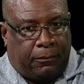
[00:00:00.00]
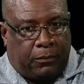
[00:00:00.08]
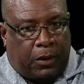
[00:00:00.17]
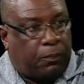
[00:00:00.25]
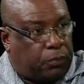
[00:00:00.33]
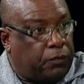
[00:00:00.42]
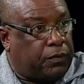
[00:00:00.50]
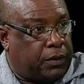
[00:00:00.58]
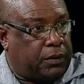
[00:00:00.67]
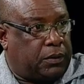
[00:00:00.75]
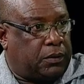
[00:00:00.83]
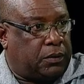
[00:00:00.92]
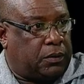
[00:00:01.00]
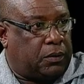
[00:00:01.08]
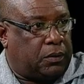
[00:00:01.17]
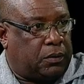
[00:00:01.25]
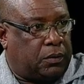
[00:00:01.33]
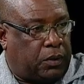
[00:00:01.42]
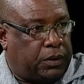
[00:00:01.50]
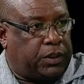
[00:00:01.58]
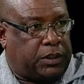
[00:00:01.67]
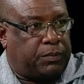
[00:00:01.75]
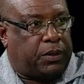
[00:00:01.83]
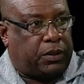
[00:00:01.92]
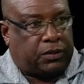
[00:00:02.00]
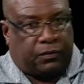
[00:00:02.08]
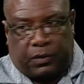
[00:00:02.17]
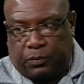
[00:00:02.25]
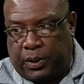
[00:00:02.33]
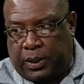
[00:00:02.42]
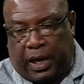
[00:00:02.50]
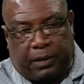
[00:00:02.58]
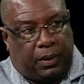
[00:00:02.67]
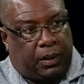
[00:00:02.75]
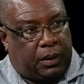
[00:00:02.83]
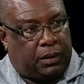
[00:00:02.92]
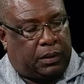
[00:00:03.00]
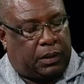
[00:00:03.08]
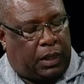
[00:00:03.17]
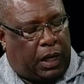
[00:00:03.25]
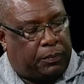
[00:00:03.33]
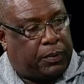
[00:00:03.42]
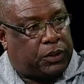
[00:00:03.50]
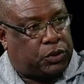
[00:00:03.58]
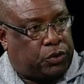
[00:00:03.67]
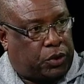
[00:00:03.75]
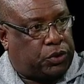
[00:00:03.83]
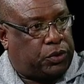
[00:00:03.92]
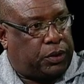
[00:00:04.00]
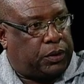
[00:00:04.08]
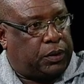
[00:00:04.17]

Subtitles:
approval on this because of the way IPED is structured.